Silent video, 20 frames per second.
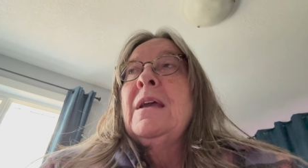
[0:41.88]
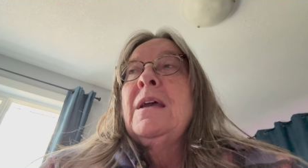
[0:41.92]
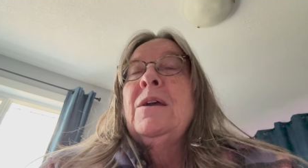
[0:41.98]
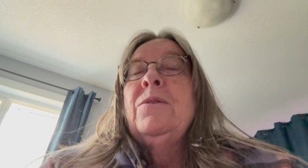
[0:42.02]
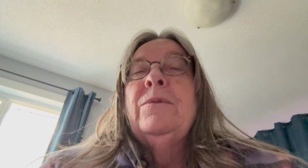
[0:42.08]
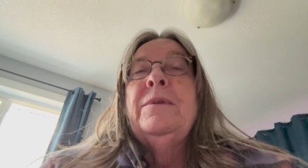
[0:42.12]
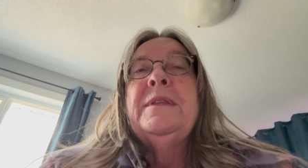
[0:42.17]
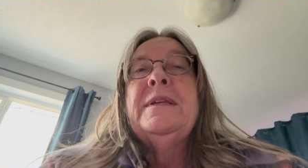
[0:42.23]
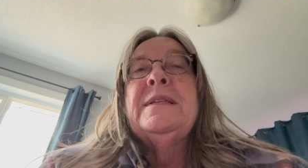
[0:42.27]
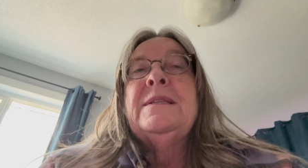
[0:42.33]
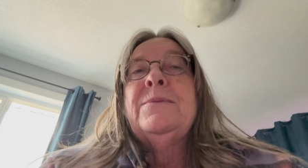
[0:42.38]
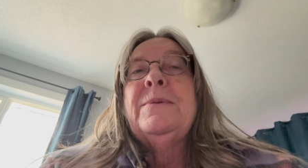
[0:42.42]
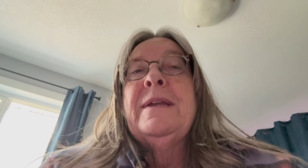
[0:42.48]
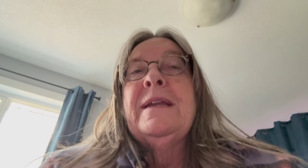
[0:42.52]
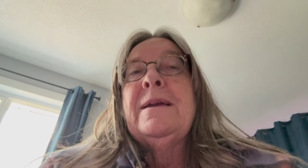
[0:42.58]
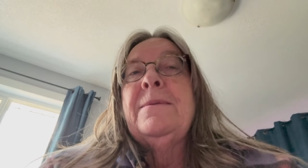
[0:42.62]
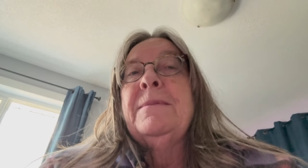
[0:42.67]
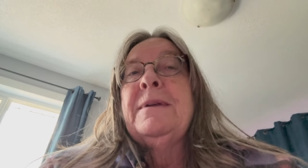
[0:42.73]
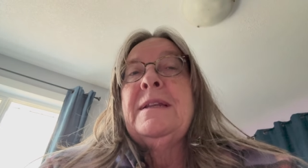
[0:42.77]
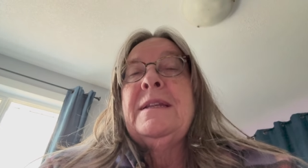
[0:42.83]
Well, this
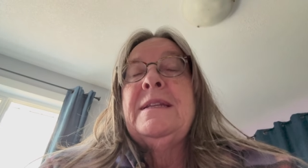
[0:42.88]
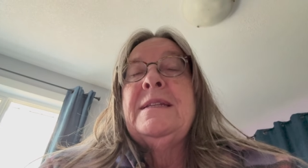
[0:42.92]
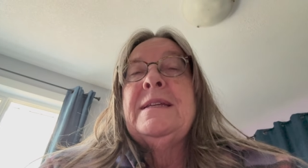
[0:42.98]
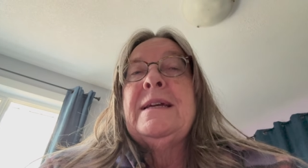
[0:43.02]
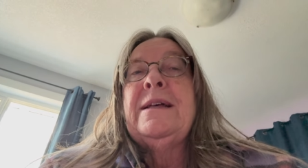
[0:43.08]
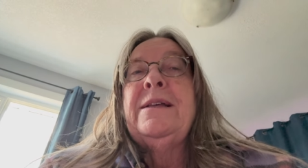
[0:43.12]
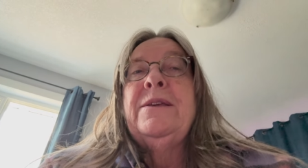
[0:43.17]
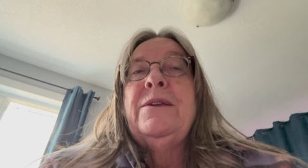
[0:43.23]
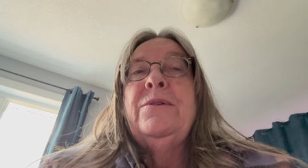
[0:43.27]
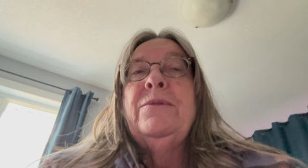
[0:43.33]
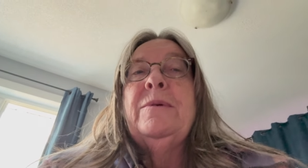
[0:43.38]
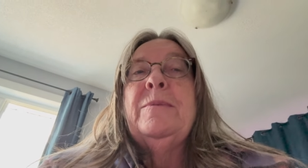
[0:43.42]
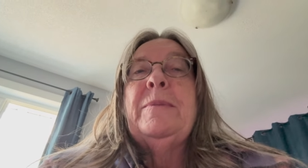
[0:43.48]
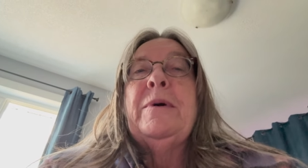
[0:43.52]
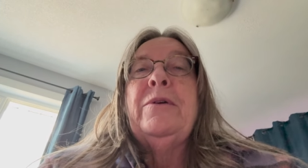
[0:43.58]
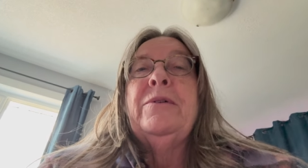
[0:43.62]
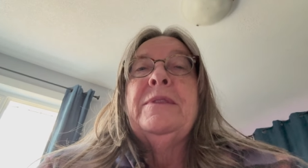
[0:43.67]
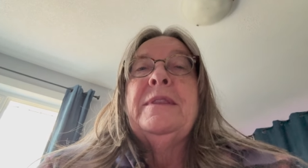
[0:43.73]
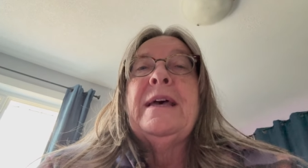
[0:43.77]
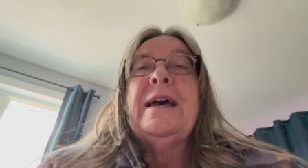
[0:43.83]
week I'm going to tell you
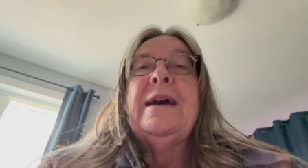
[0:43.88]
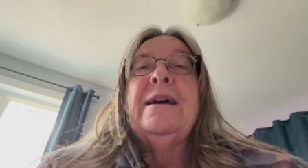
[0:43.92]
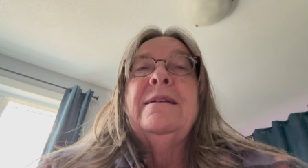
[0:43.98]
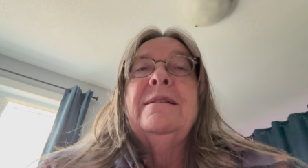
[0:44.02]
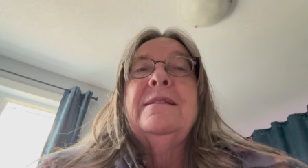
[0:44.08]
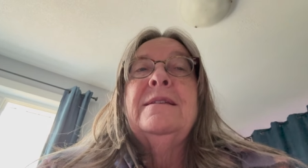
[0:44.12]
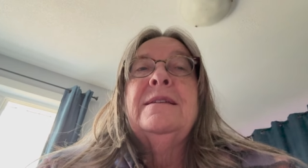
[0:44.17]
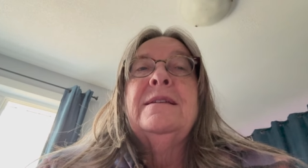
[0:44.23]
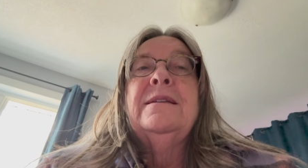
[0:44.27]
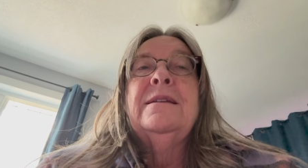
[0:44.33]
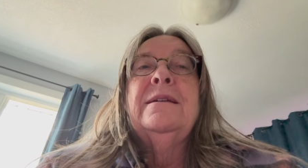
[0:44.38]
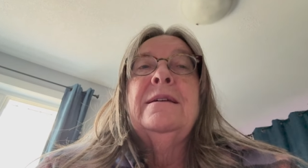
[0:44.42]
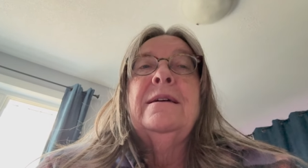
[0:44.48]
about that.